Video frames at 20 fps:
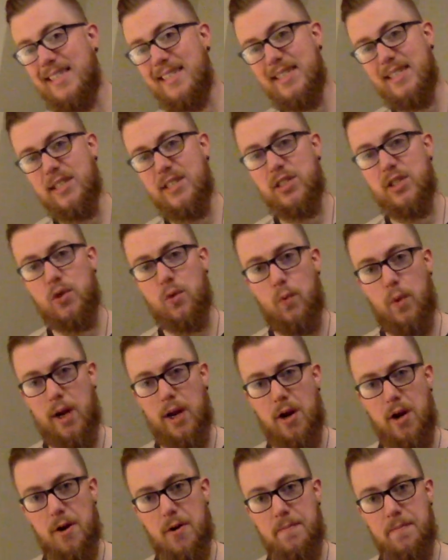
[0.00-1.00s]
is a
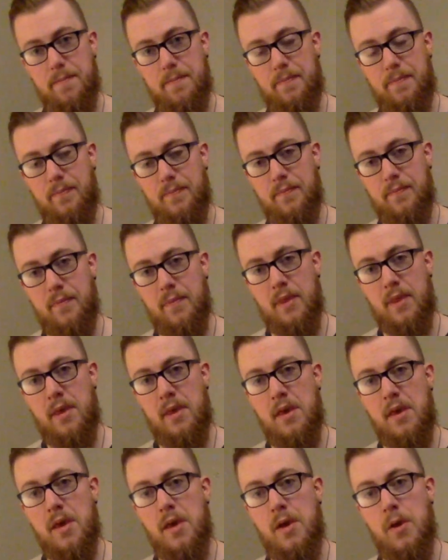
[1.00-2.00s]
square,
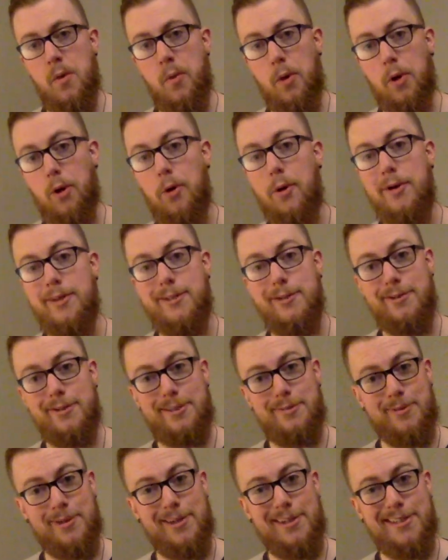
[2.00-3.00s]
we're going to
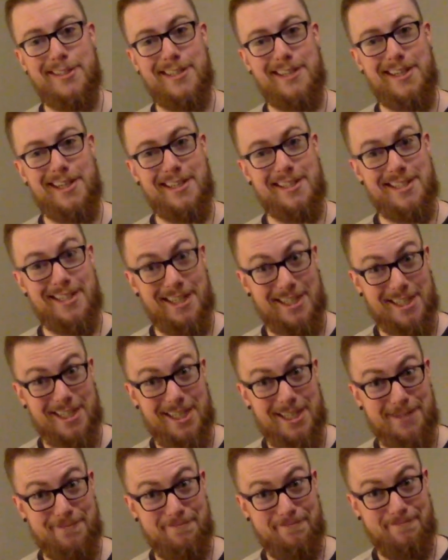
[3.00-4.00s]
experience it as
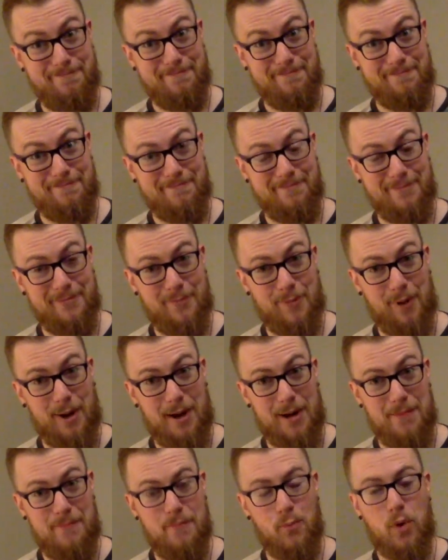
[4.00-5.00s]
tension,
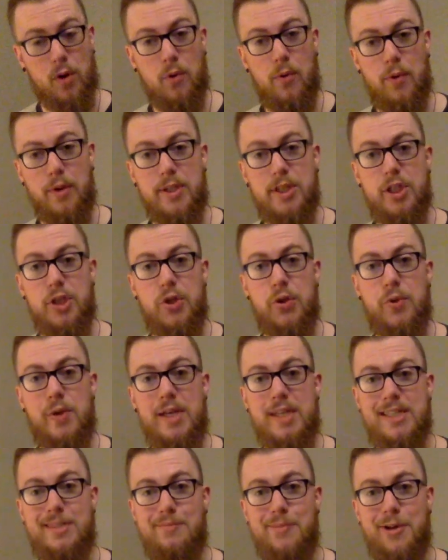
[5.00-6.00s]
right? We're going to
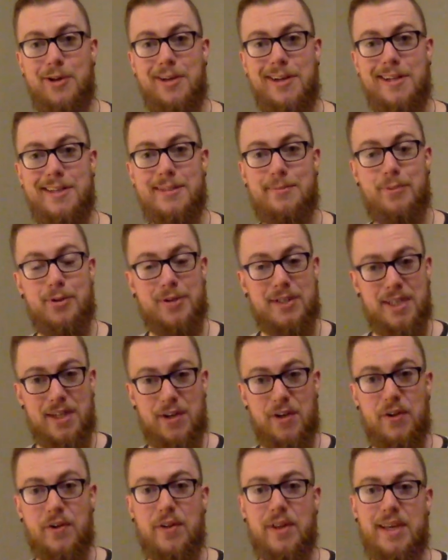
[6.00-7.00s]
experience
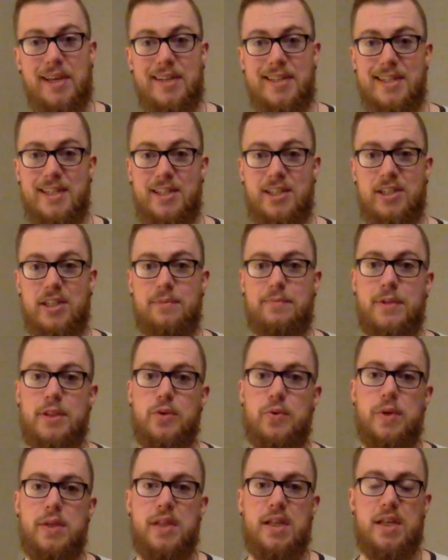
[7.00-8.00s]
particularly a tension
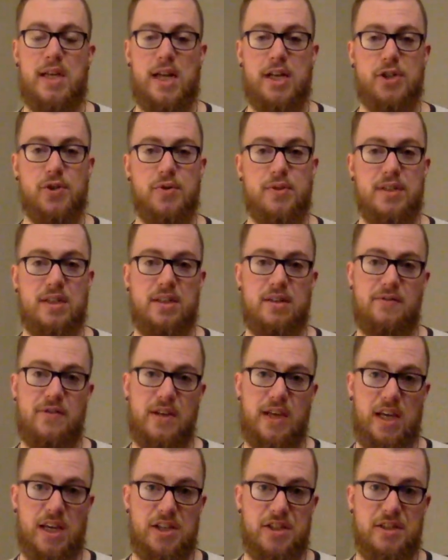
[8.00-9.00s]
between the natural
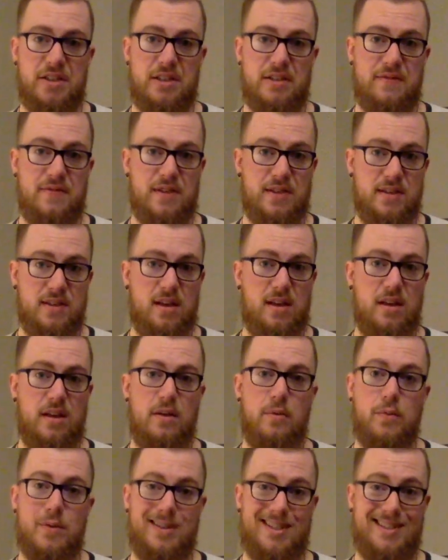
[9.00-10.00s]
significations of the
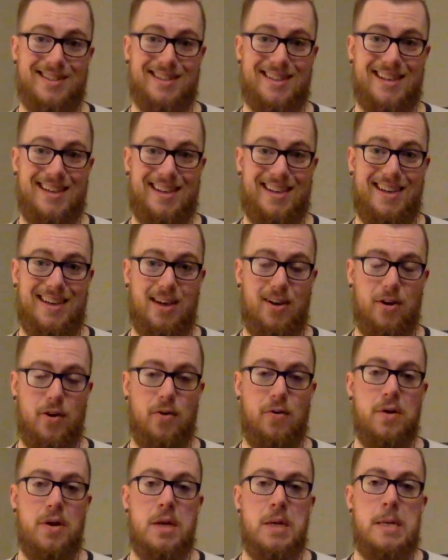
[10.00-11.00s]
Sun, which is the
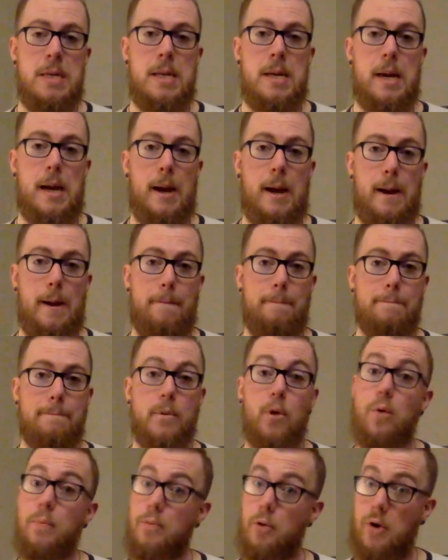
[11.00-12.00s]
ego,
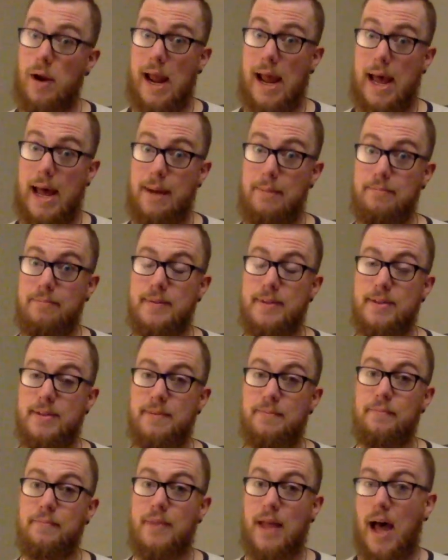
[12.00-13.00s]
or
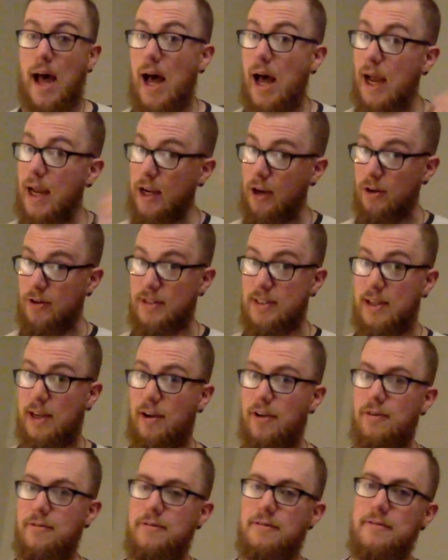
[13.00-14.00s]
perhaps the higher
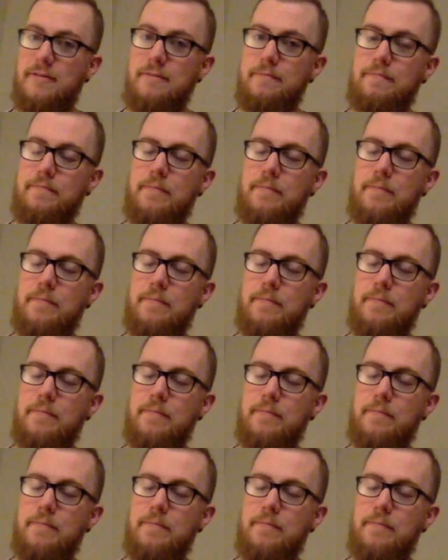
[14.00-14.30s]
self.